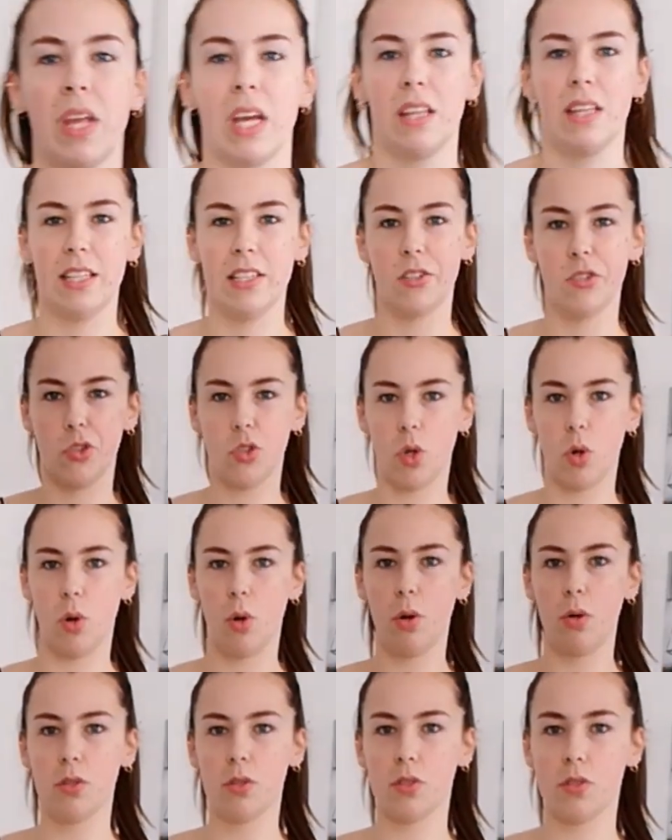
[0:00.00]
These are
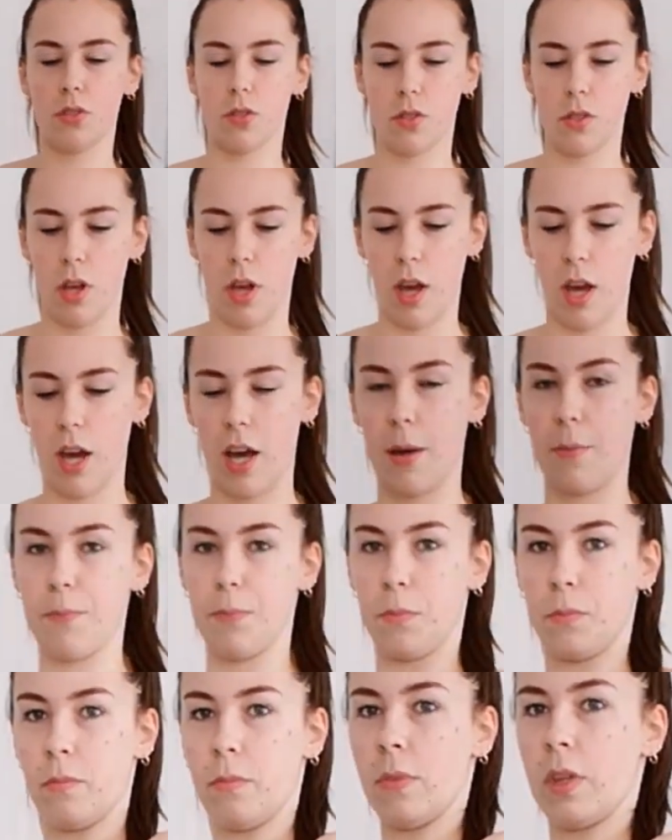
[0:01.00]
skirts,
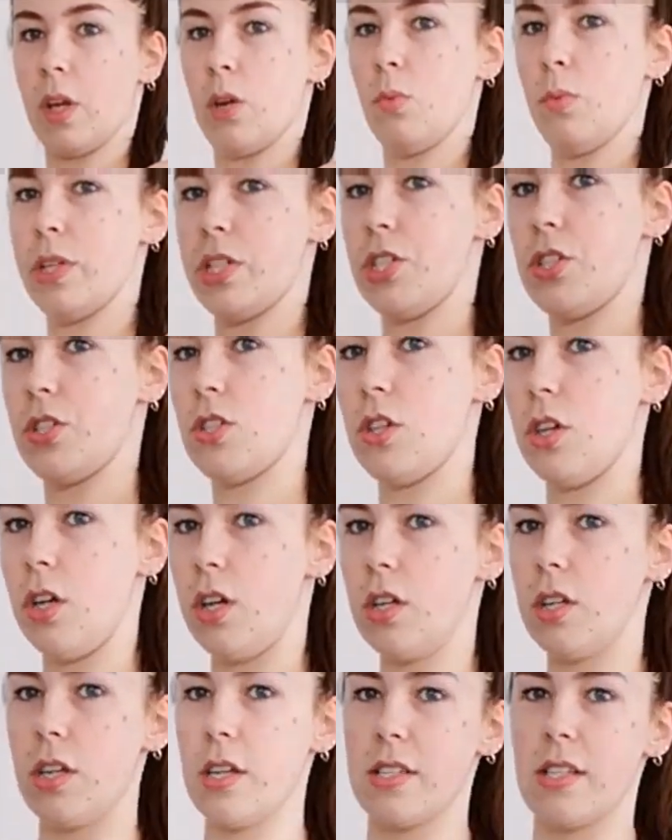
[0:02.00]
which is
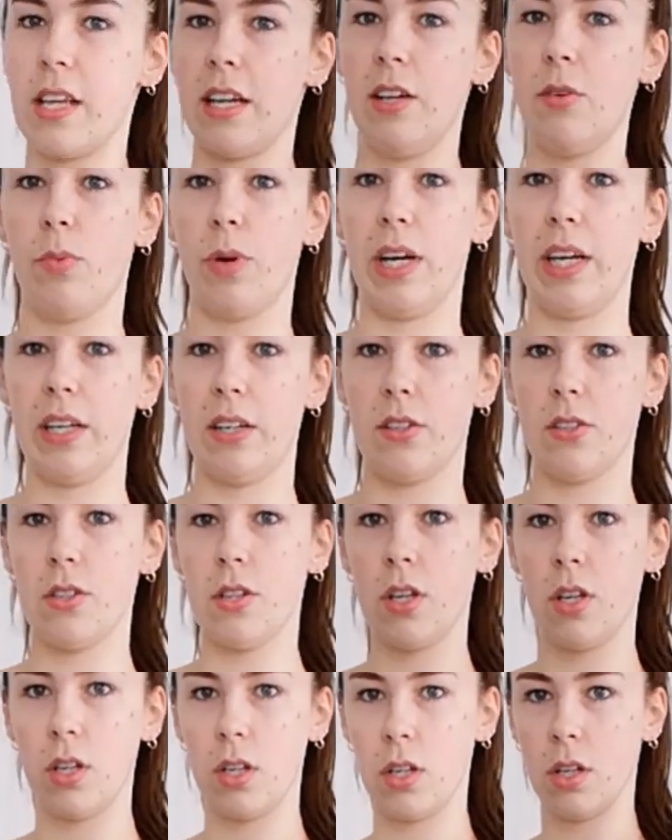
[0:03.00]
good because any wind
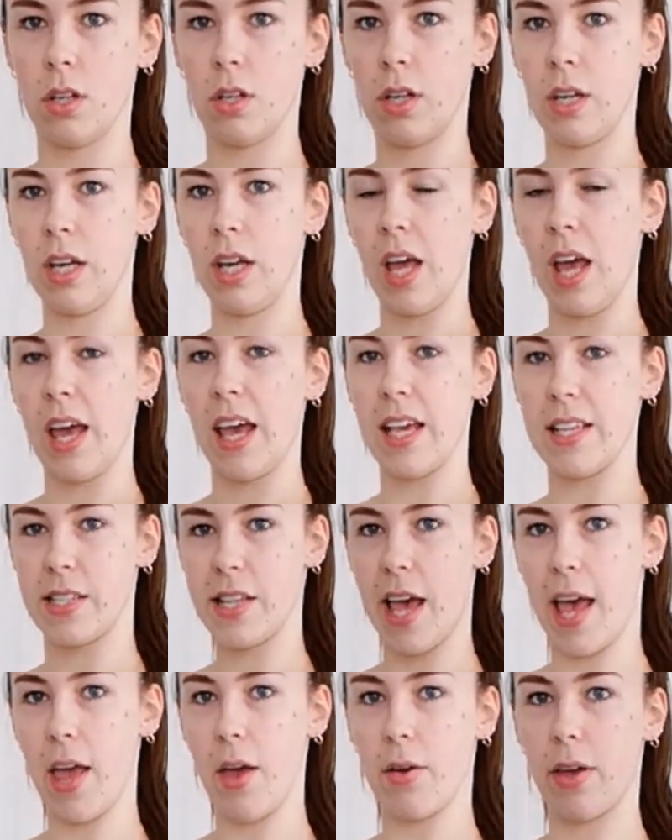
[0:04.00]
is
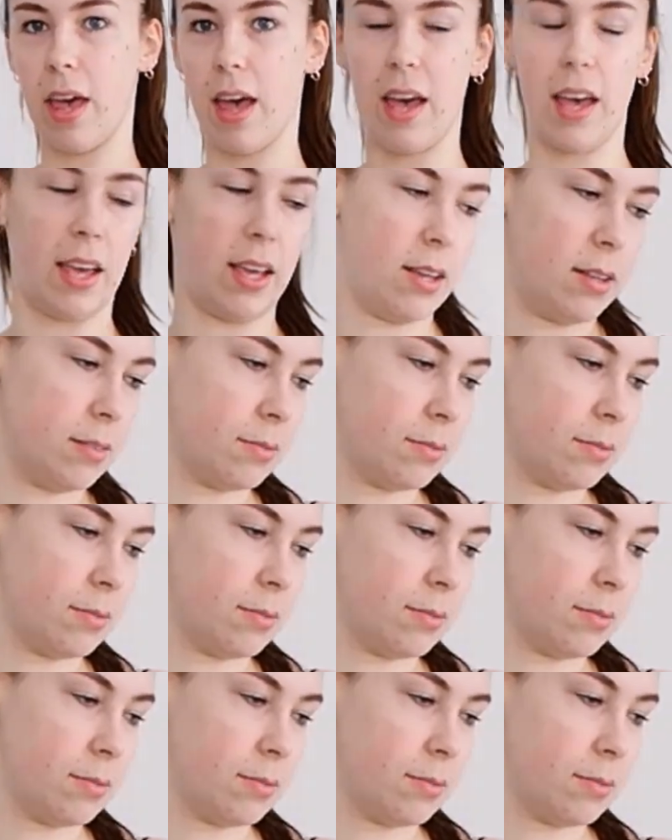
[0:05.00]
a-okay.